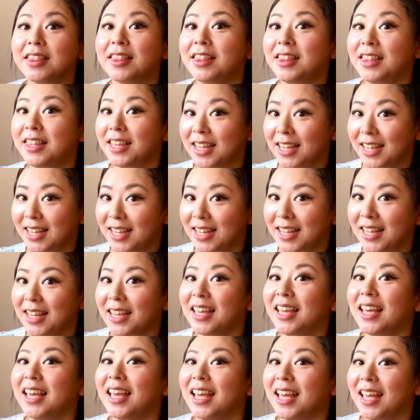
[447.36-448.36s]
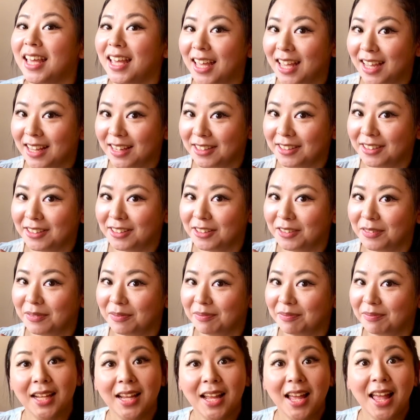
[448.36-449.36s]
The end.
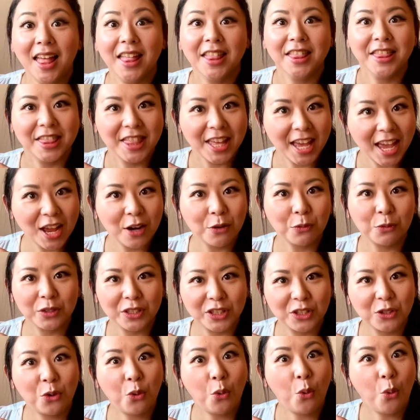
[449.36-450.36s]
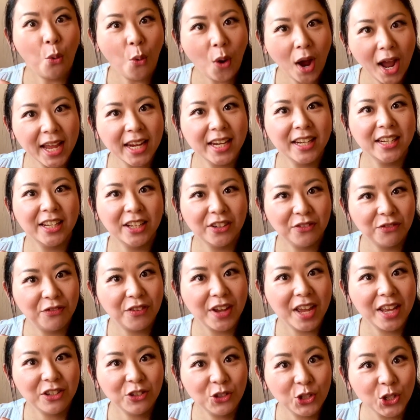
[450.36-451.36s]
That was quite an
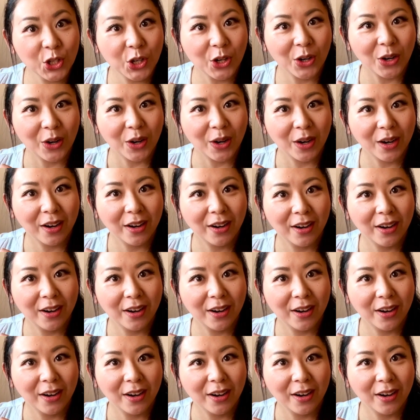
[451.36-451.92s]
adventure.